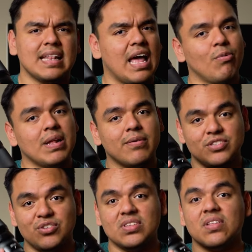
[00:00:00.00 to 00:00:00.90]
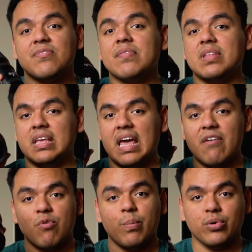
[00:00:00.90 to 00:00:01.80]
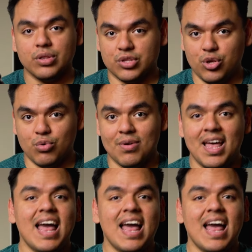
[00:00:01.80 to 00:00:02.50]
Now, when I was using the 50 f1.2,